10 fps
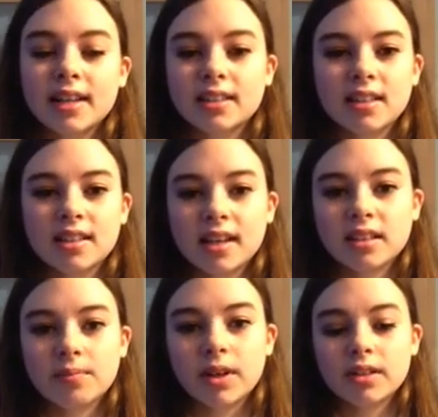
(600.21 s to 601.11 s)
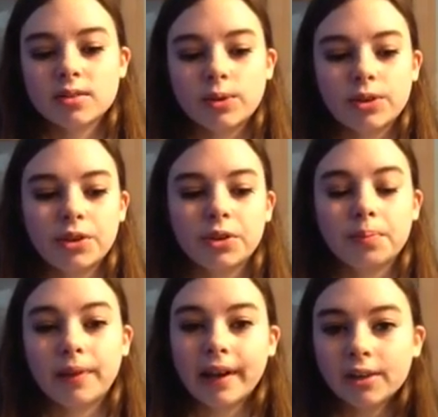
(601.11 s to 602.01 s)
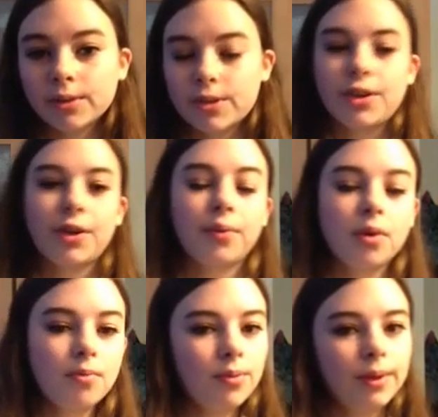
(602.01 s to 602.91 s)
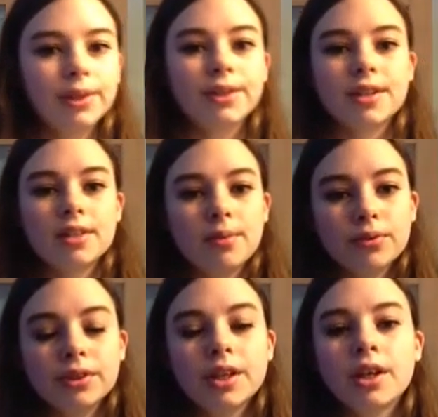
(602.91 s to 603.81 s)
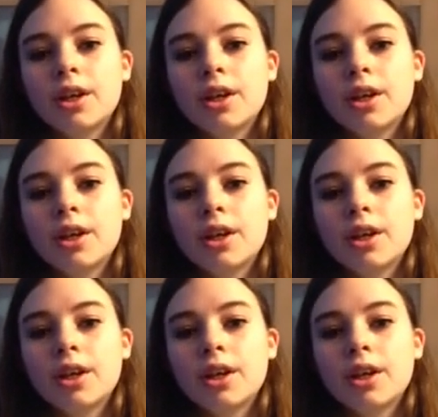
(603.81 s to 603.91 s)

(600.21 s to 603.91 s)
has the exact same rights, whether you're black, whether you're a woman, whether you're disabled,